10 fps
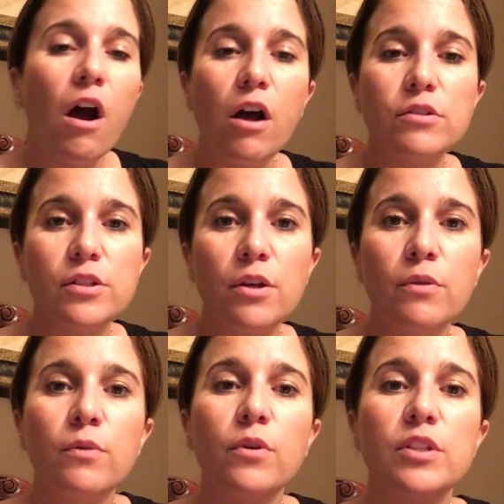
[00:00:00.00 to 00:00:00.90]

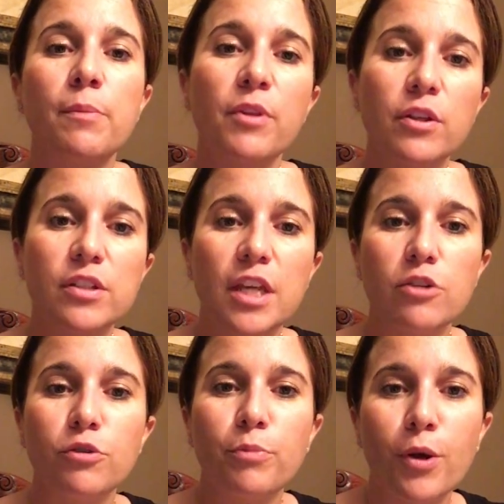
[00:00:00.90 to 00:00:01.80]
Also, some of the
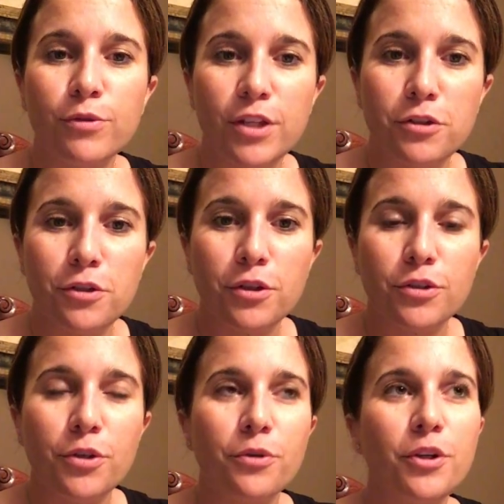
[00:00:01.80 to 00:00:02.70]
scheduled posts that you can
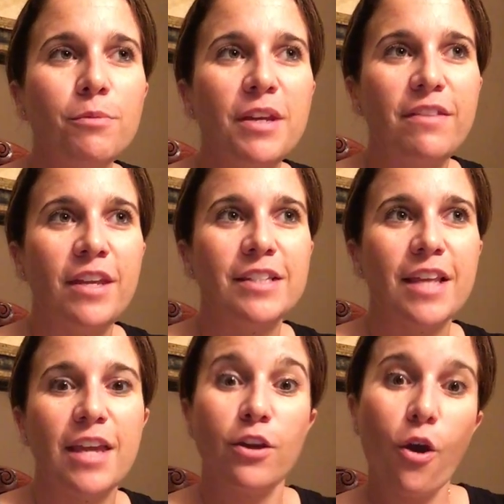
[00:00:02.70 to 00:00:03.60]
do could be things
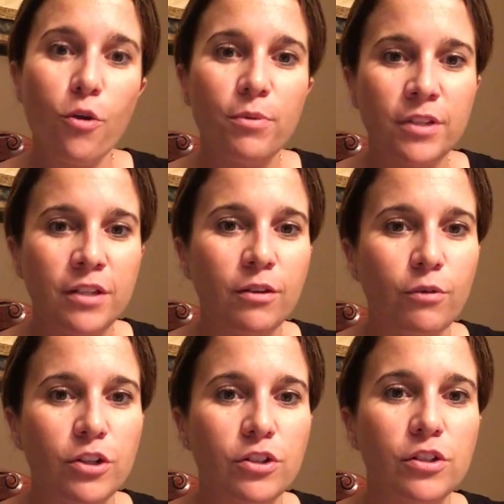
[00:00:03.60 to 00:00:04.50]
like open-ended
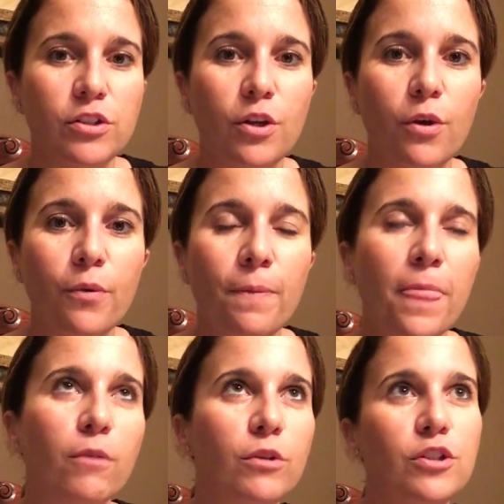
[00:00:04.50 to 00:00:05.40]
questions. So,
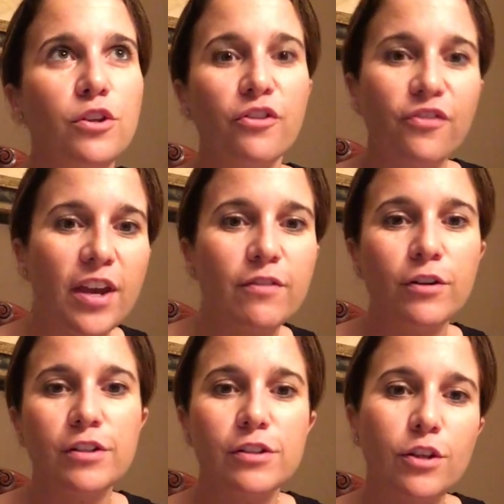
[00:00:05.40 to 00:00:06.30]
what's your
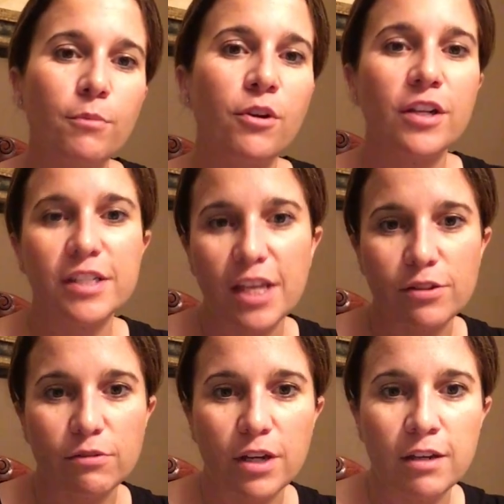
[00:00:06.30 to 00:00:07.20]
favorite summer
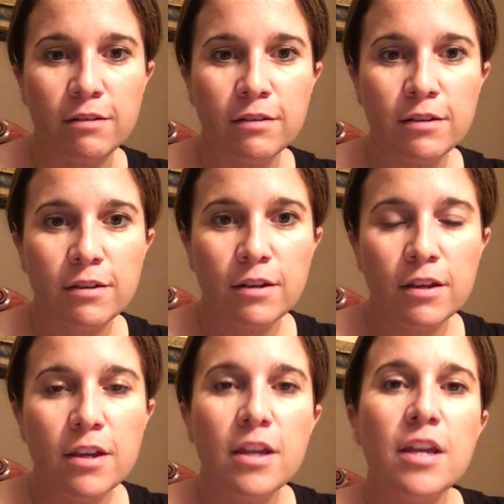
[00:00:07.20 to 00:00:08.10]
accessory?
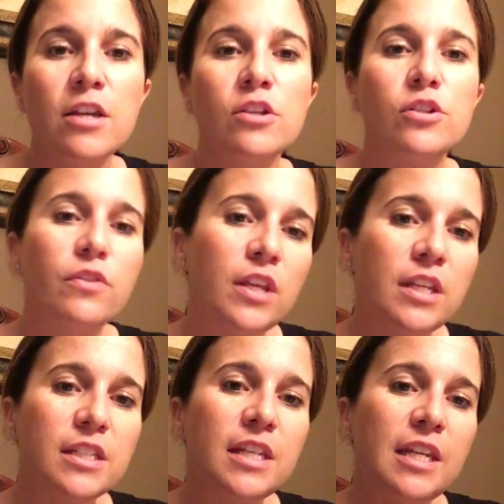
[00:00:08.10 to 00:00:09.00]
So then
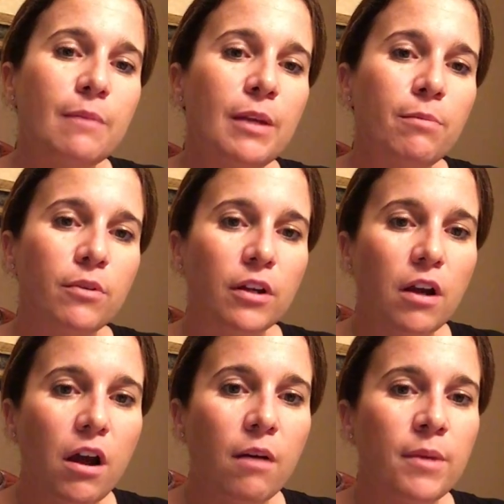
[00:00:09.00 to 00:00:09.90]
it's getting people to
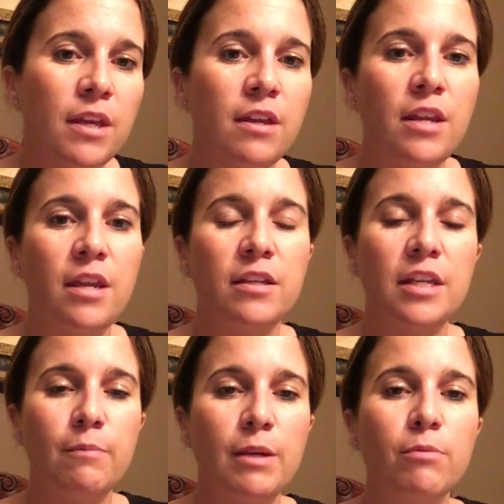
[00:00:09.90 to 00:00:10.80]
comment and
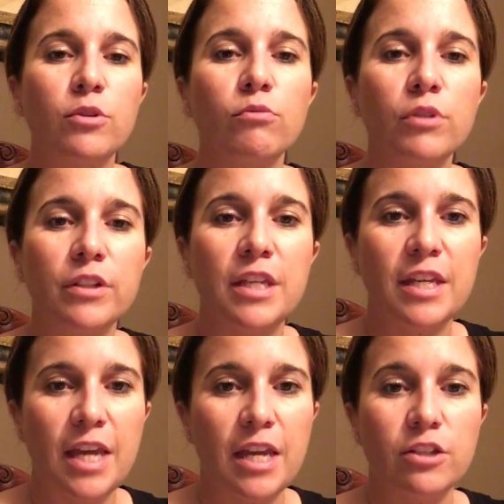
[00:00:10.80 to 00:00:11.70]
getting people to really
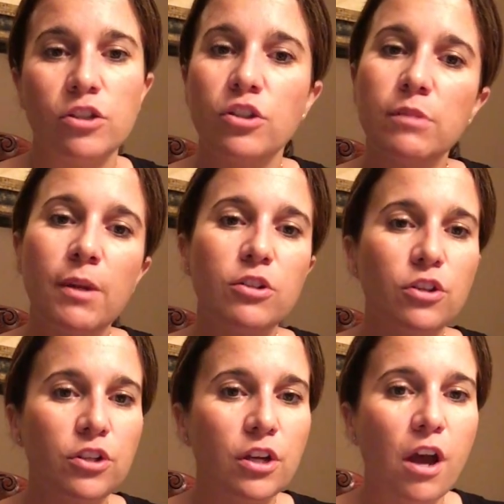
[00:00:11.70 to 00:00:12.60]
engage. And just make
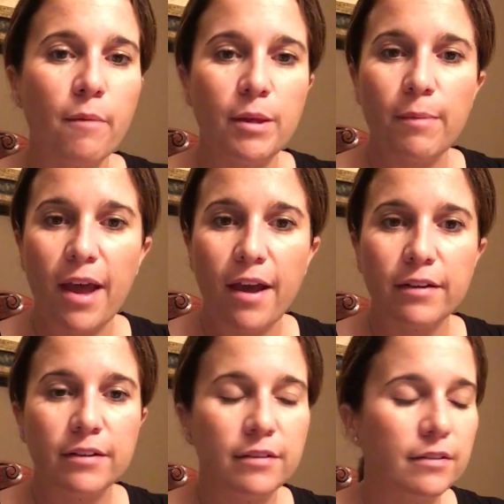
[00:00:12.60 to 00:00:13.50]
sure you comment
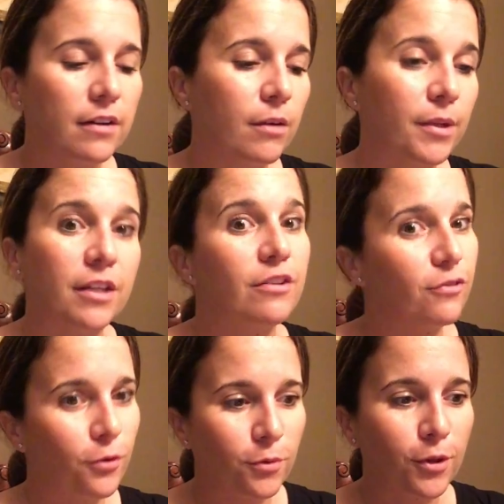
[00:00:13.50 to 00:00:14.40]
back, again,
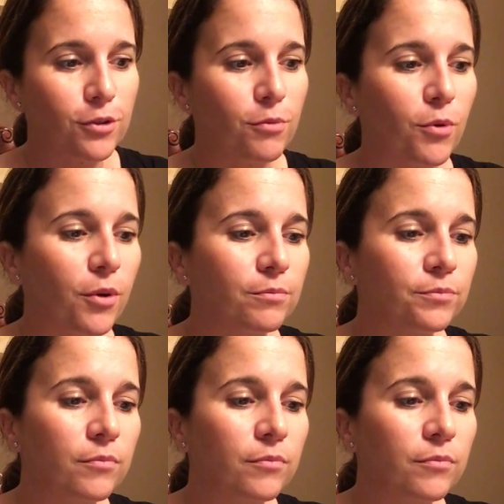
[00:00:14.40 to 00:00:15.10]
4 words or more.